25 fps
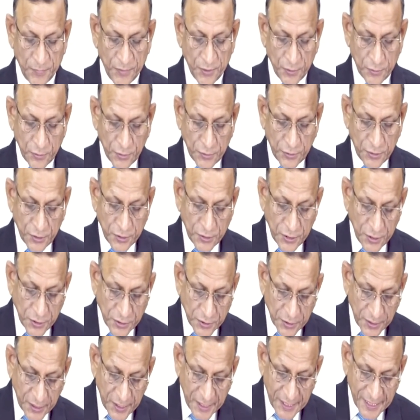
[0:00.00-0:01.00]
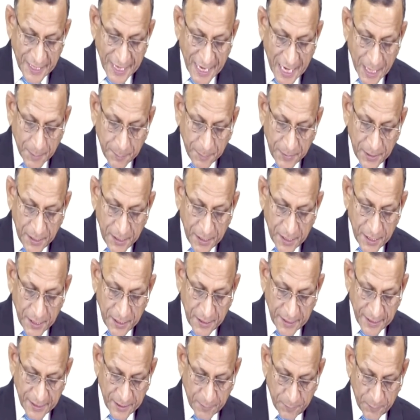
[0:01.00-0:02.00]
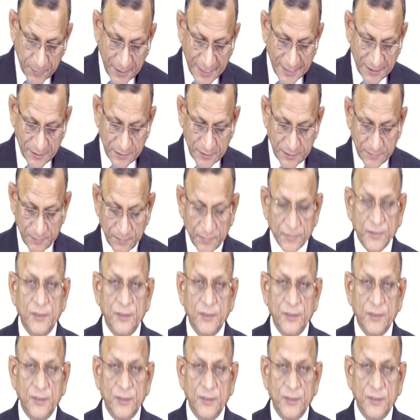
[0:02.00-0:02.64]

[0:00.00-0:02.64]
So this is ERP in enterprise.